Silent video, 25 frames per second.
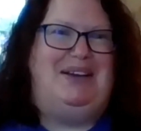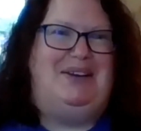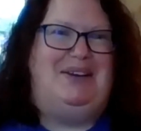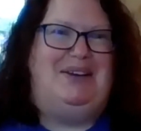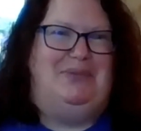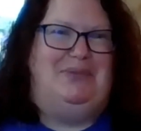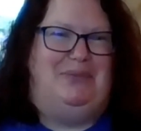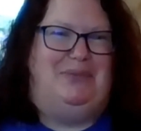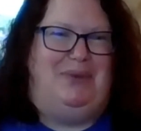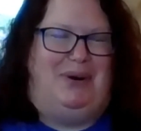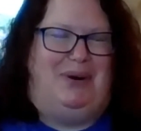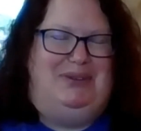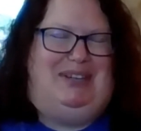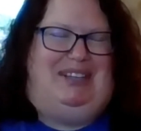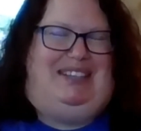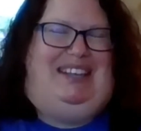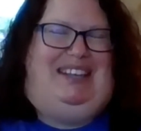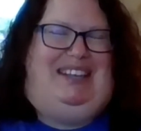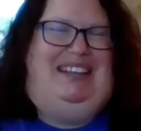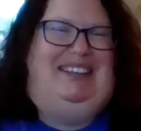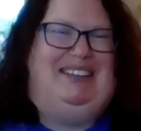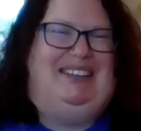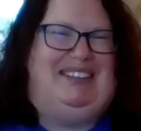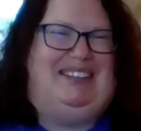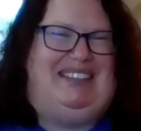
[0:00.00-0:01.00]
Won't
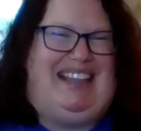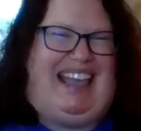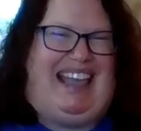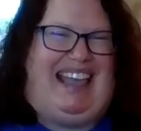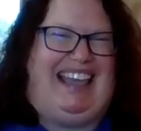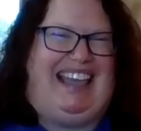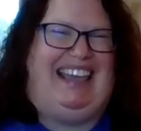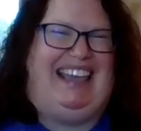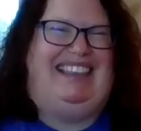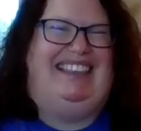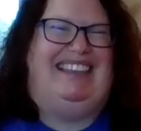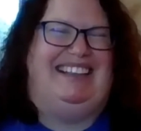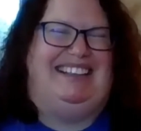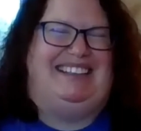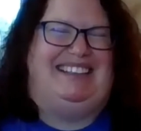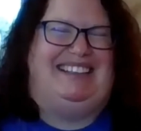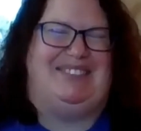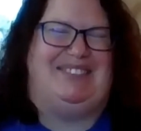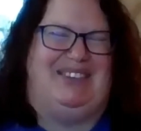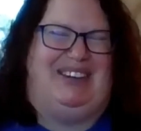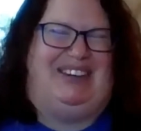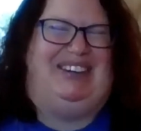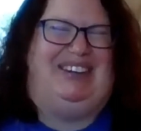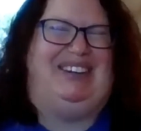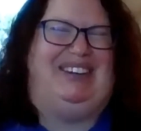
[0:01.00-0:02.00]
you say this
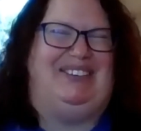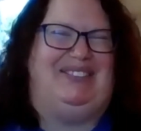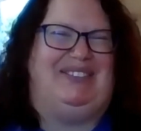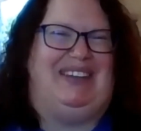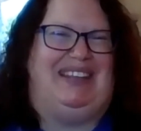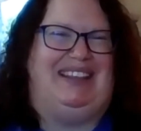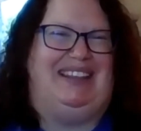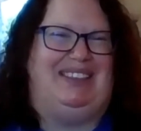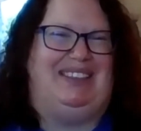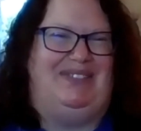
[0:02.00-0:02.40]
word with